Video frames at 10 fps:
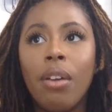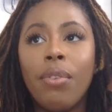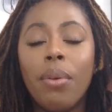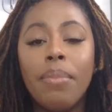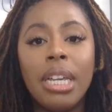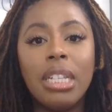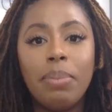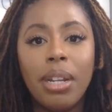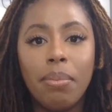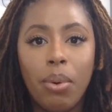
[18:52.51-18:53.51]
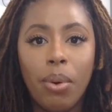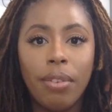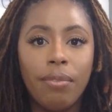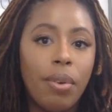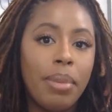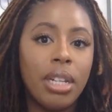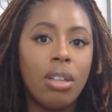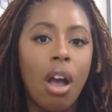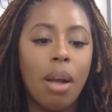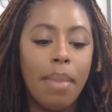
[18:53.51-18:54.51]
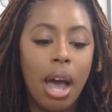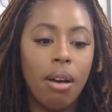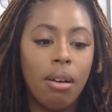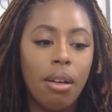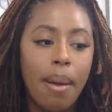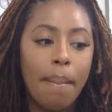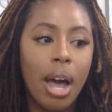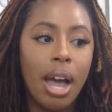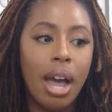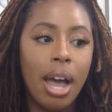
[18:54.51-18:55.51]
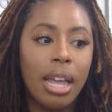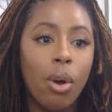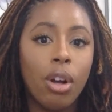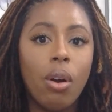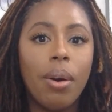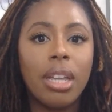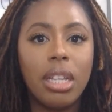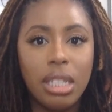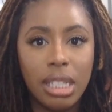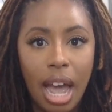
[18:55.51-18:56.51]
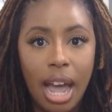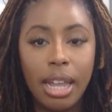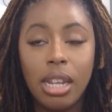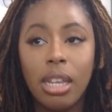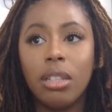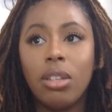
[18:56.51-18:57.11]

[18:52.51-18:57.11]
For me, it's been important for me to talk about my ongoing anxiety,